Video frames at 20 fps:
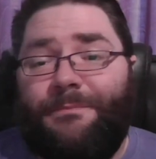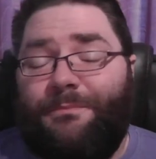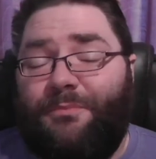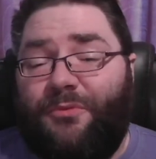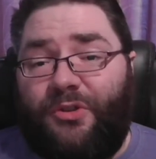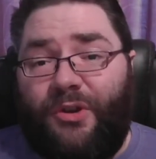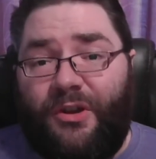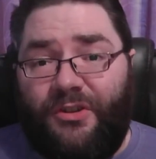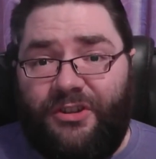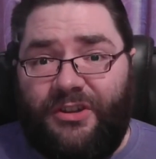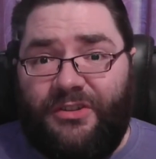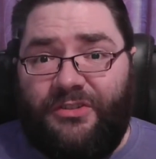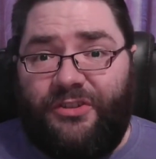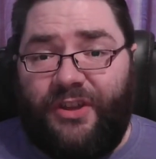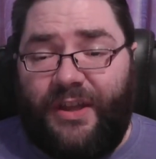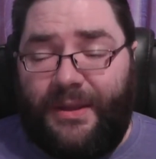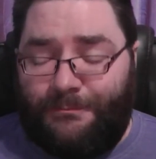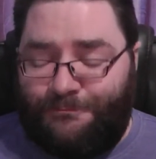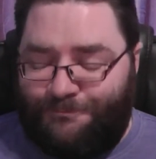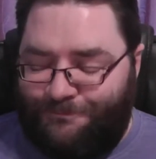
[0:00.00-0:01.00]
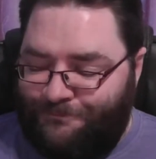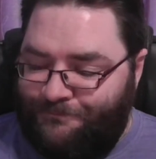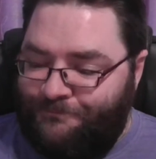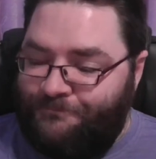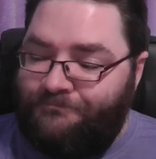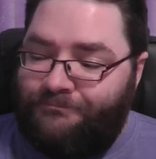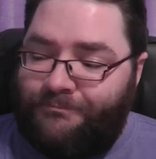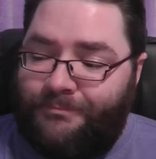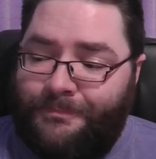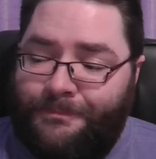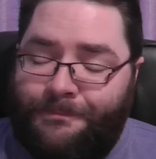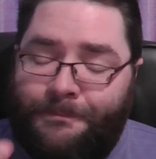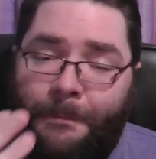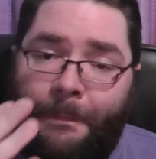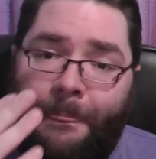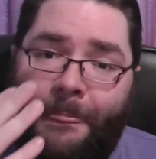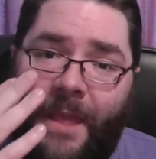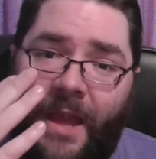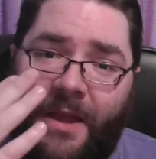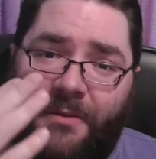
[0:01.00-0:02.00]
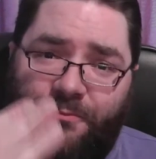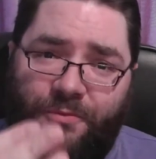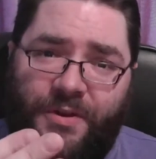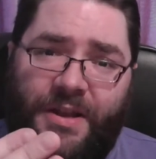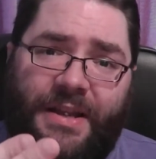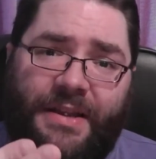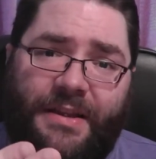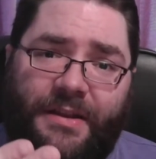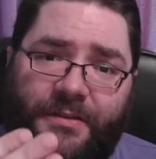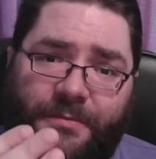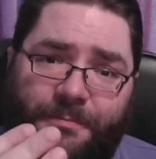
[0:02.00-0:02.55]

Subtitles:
So as you can see, It really does